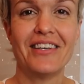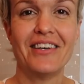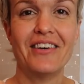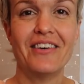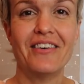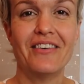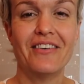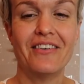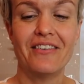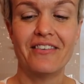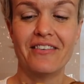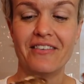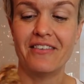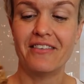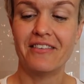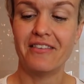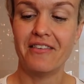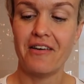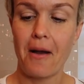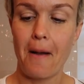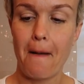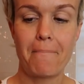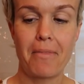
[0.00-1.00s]

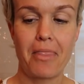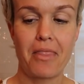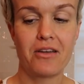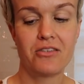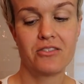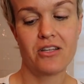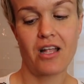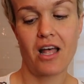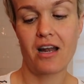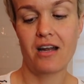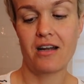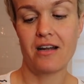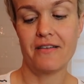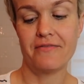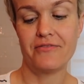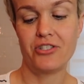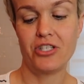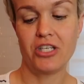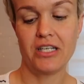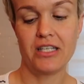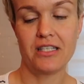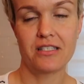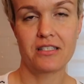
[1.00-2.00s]
so there's not enough
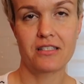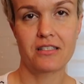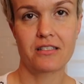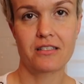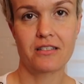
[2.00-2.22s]
cheese.